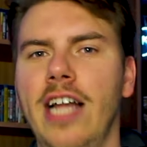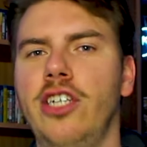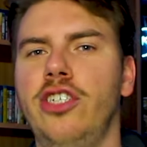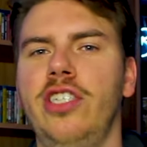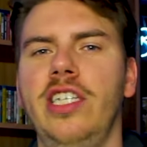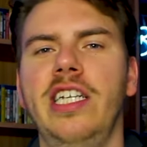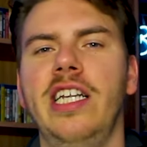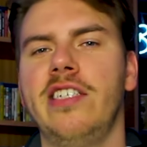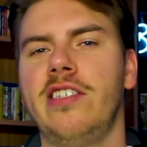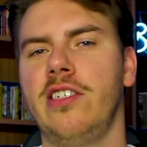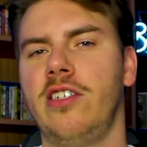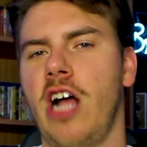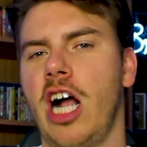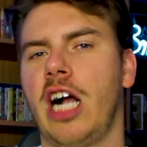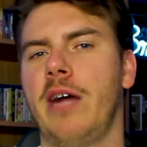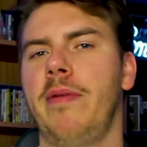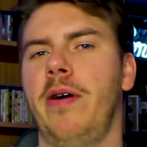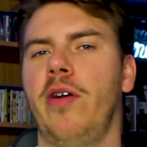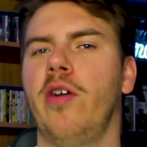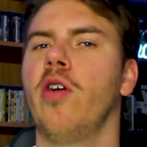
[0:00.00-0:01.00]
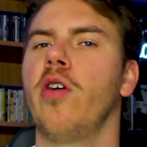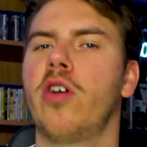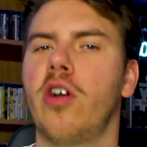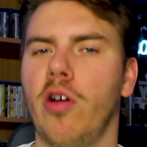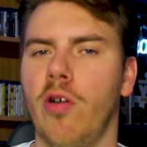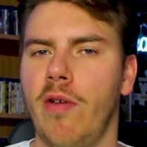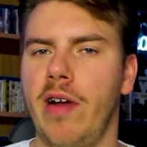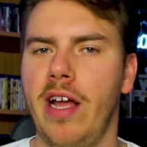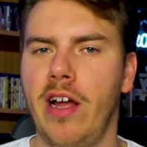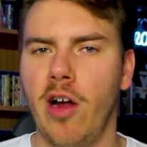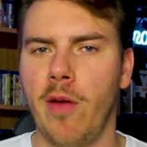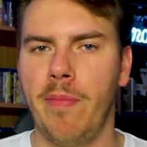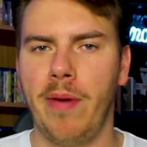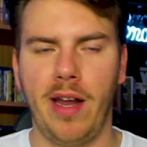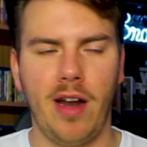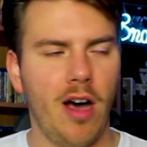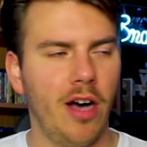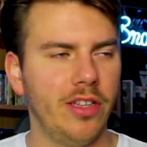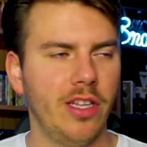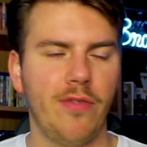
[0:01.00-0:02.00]
And she doesn't talk about her career,
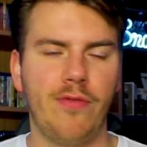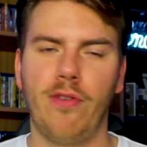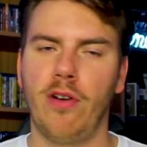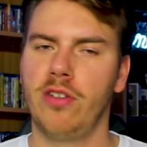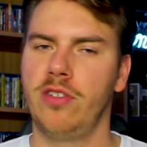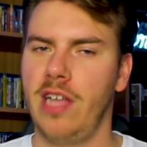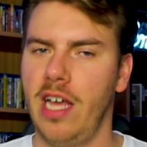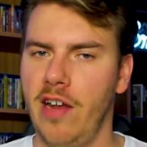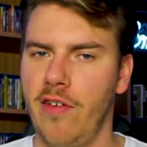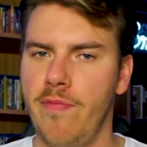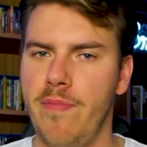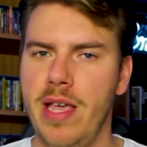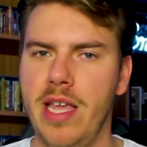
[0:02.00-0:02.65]
but on the first night of